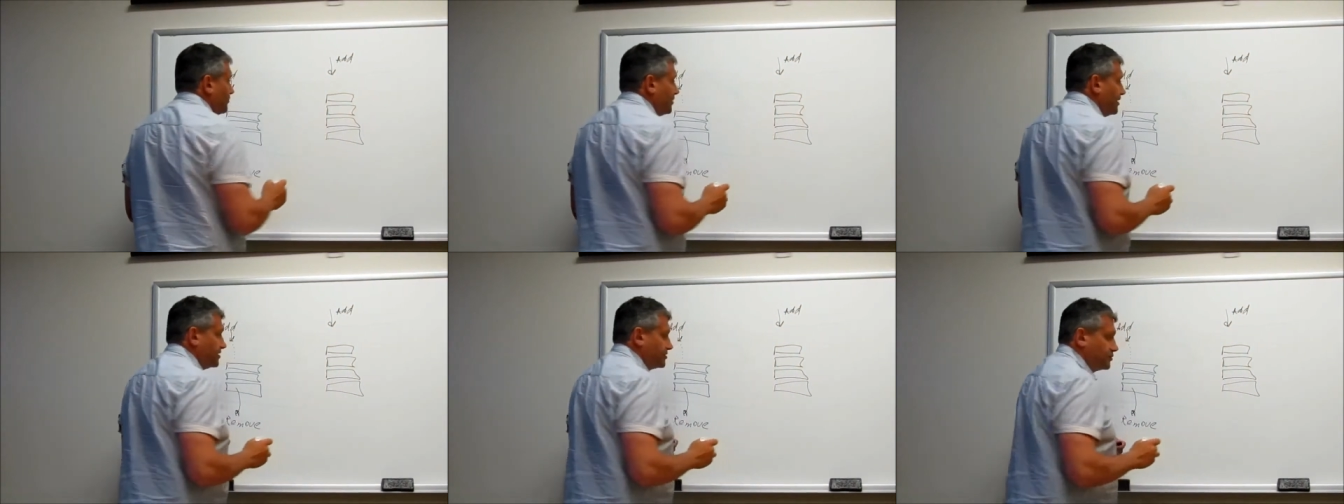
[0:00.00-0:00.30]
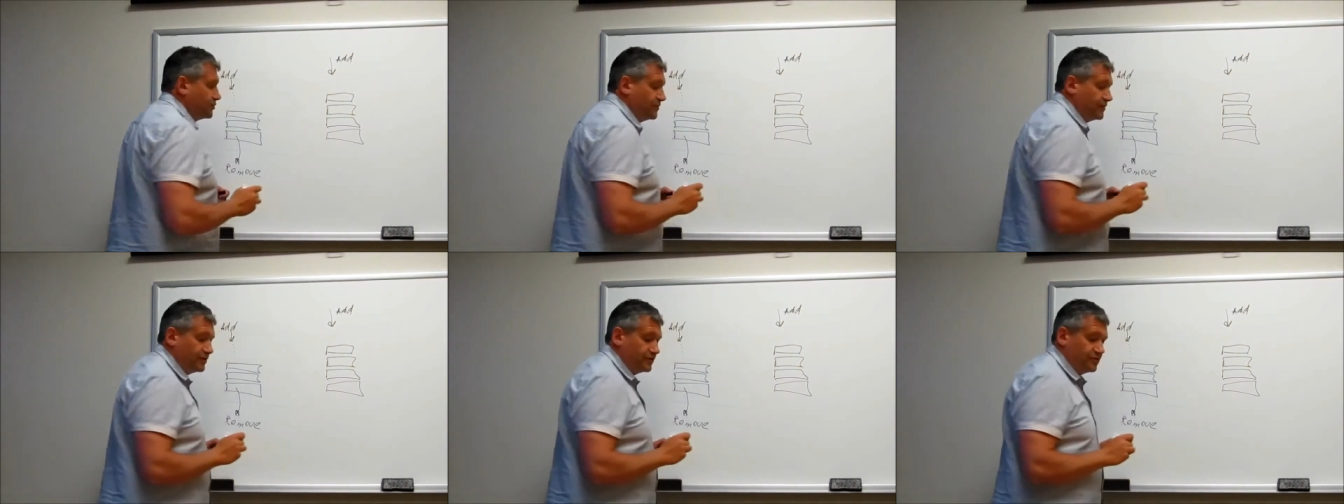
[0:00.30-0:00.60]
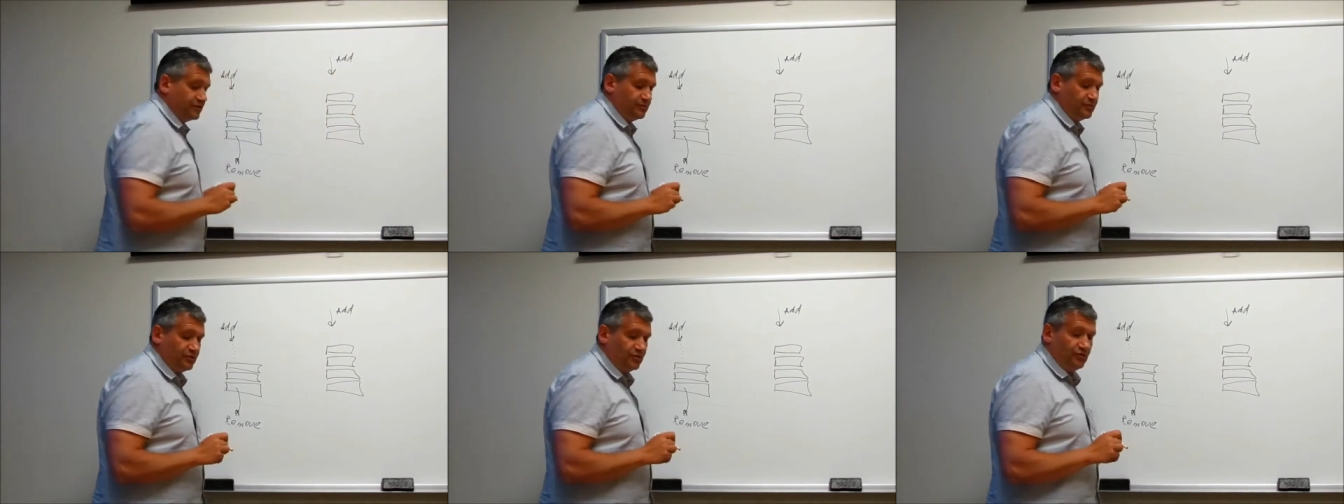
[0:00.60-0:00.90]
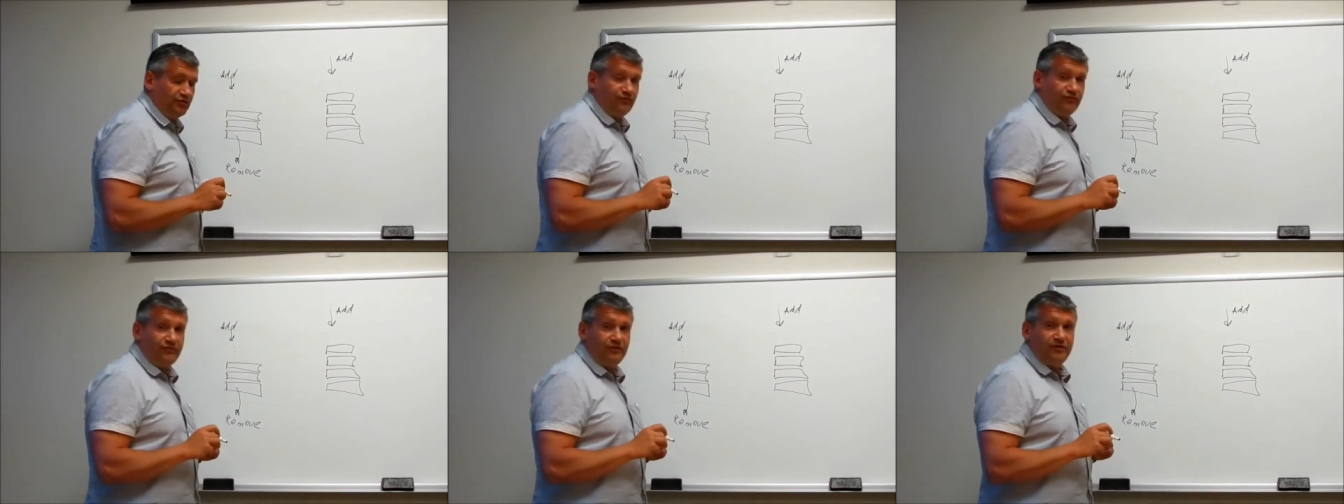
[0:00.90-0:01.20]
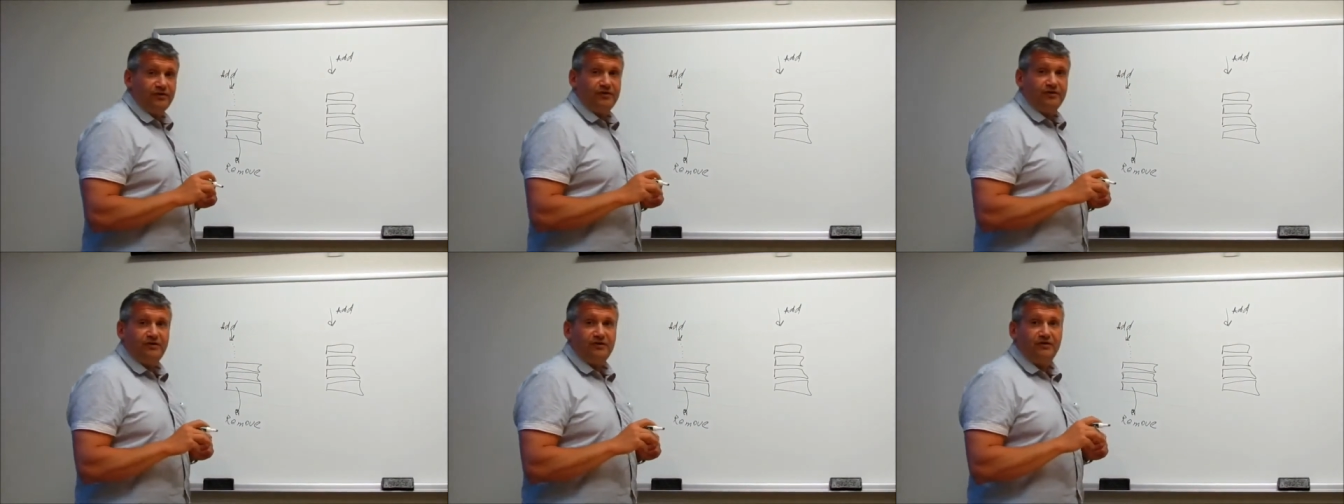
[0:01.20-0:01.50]
but we remove
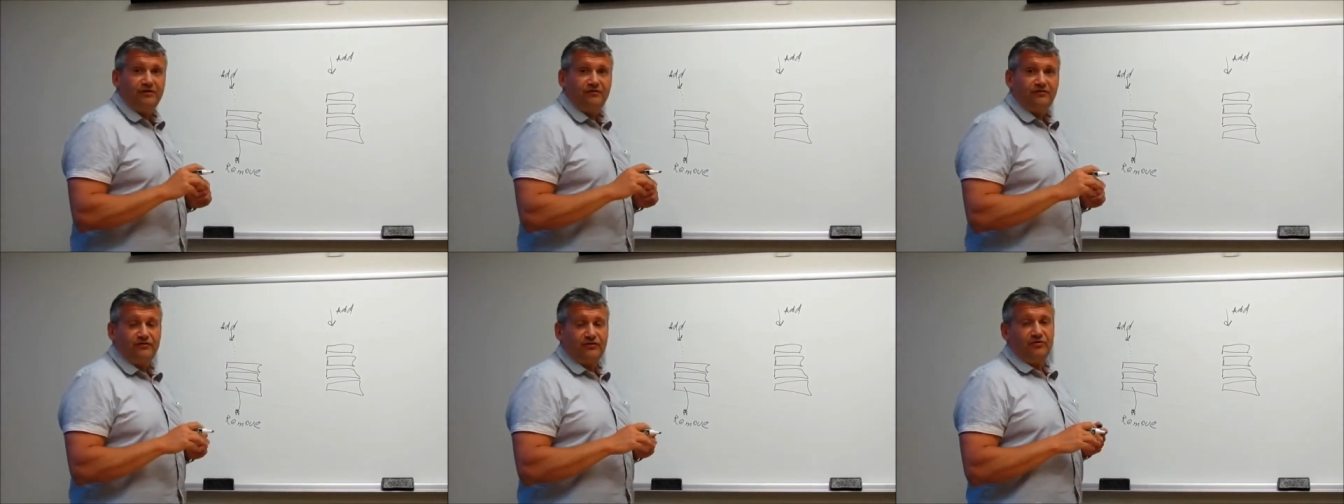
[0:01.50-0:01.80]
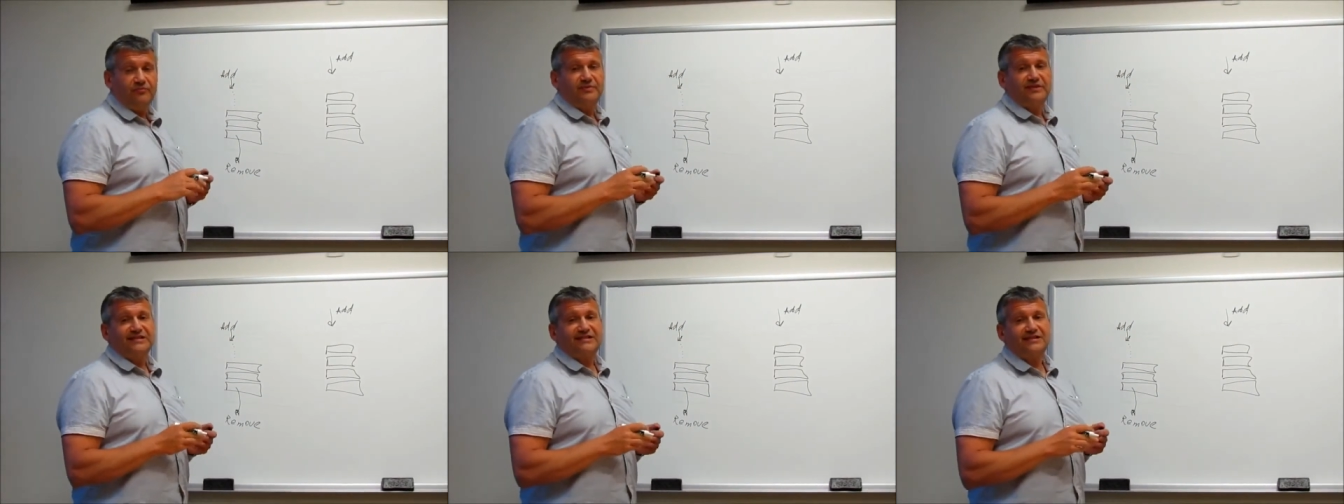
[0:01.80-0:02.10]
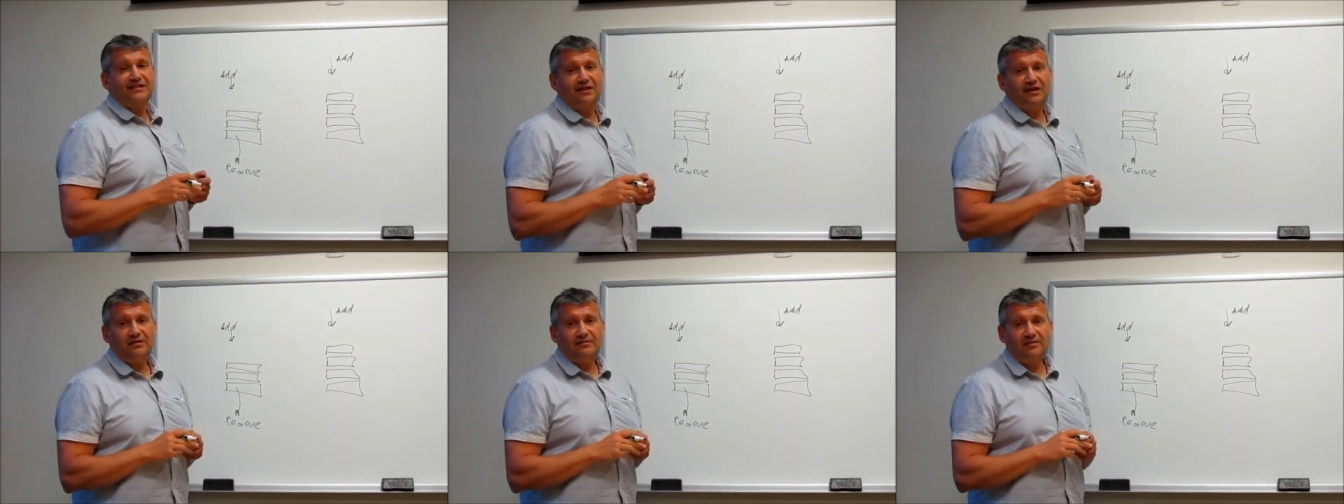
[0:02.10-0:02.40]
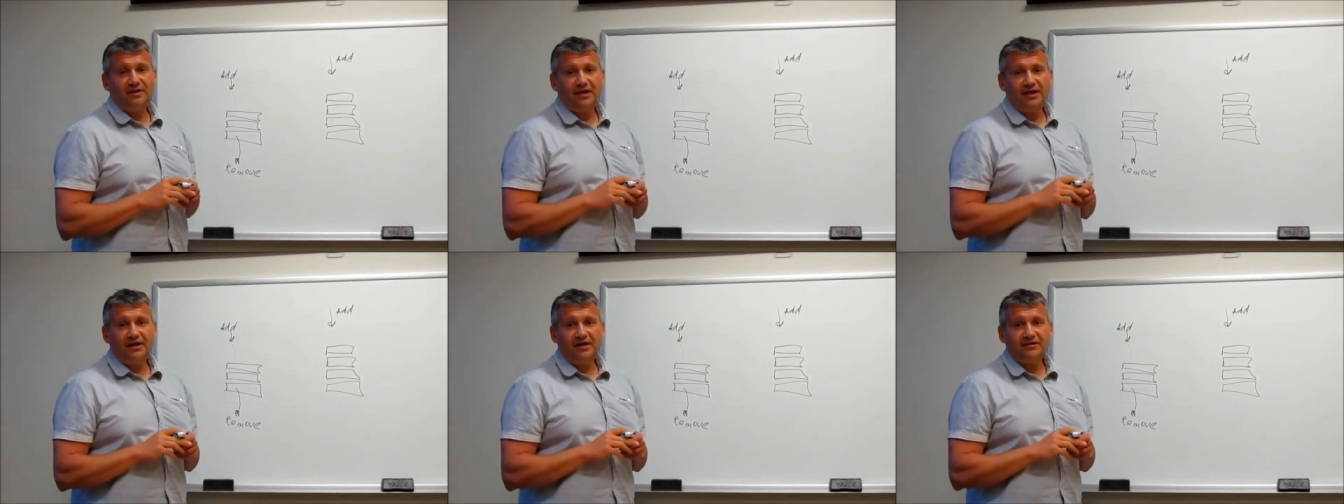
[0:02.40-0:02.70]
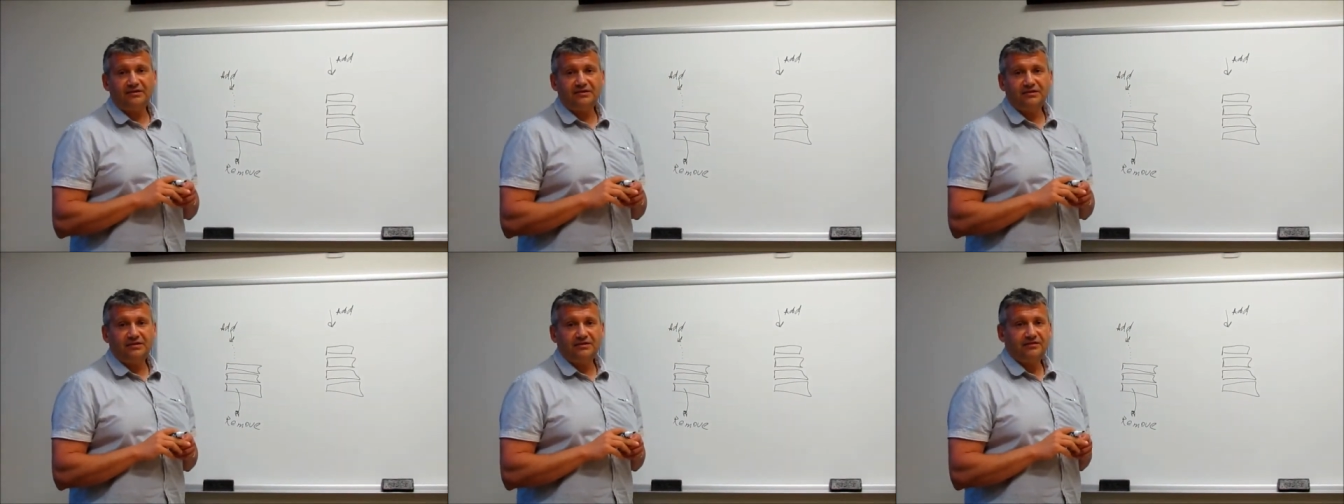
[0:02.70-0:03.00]
from the same
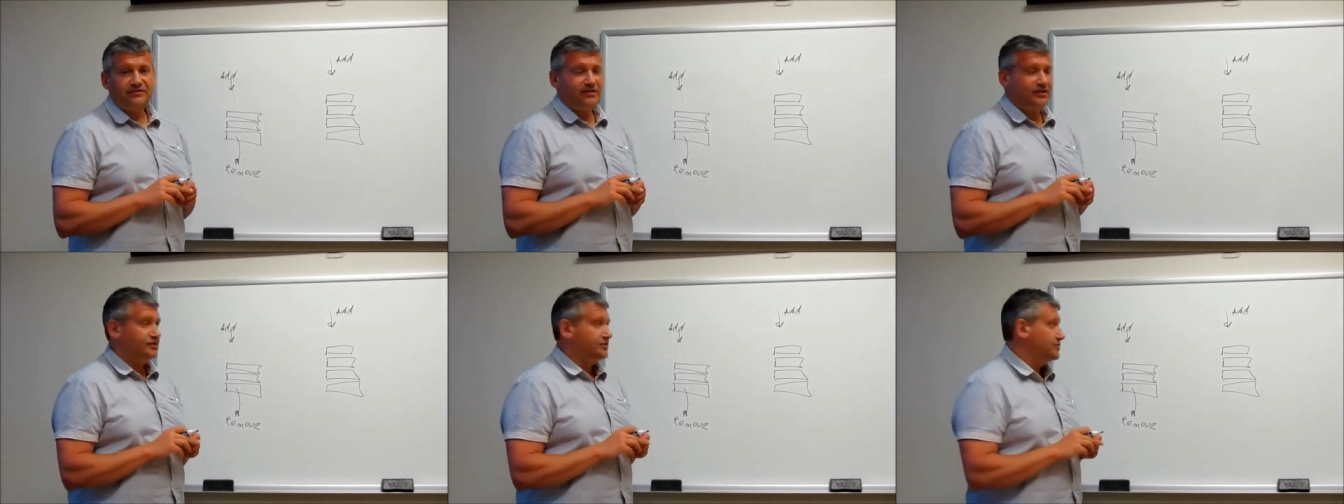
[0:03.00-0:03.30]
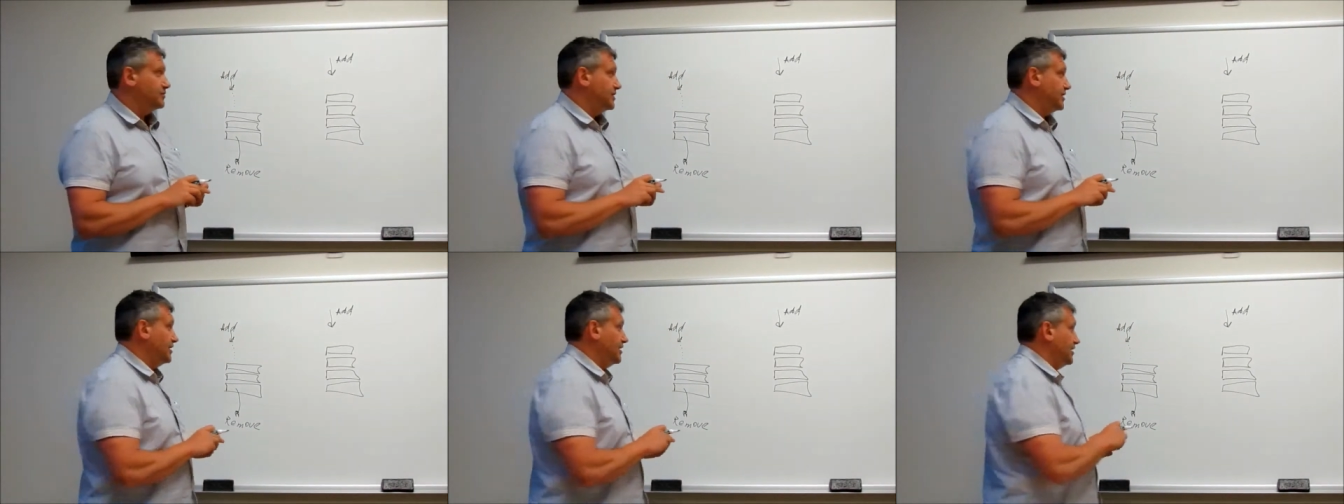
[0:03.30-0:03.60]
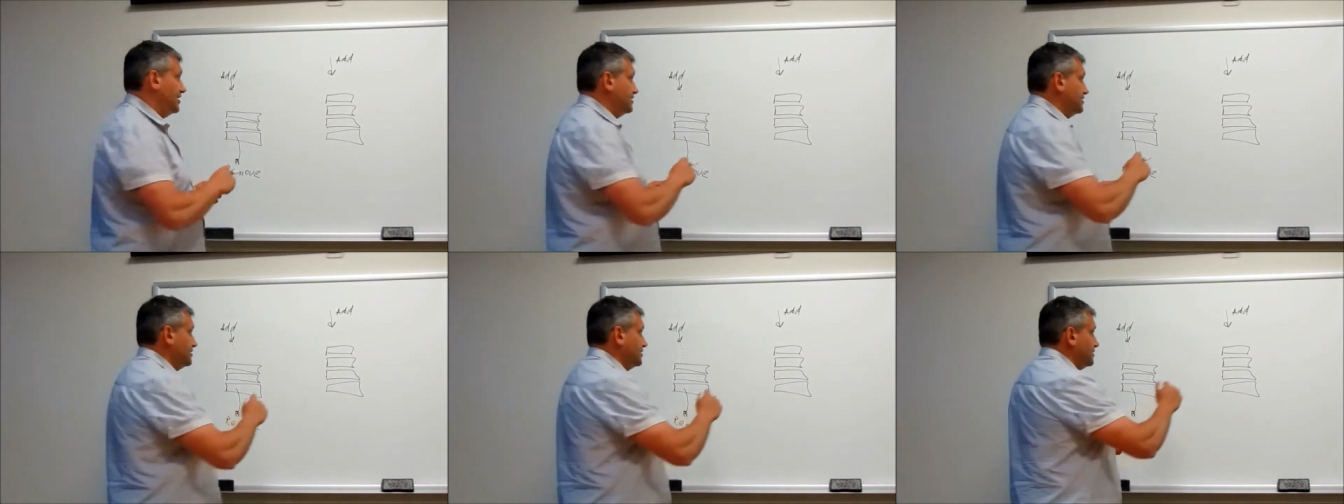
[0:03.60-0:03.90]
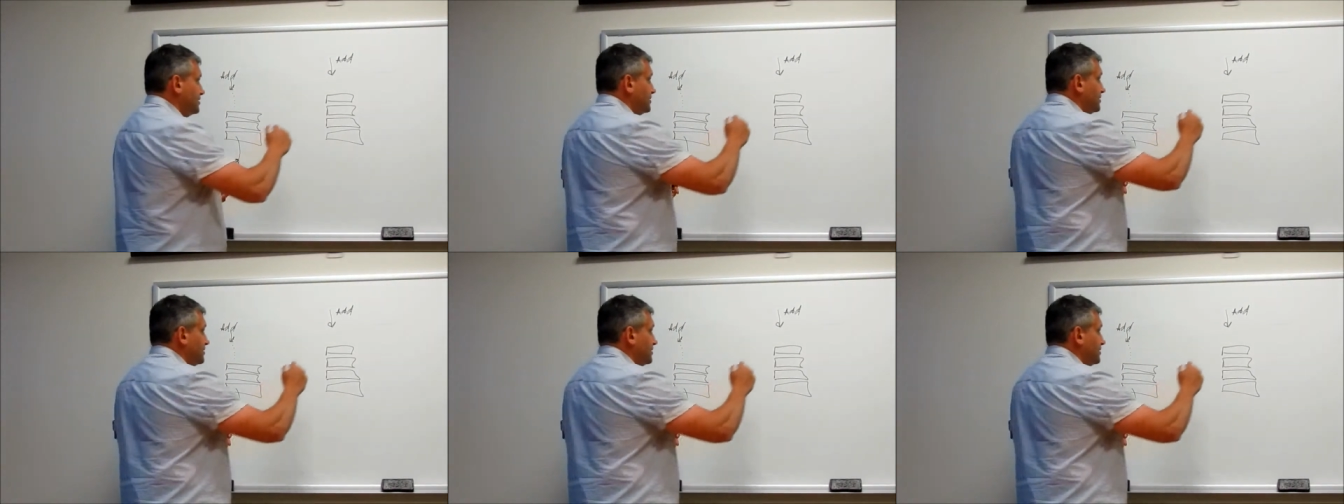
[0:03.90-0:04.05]
end that we add.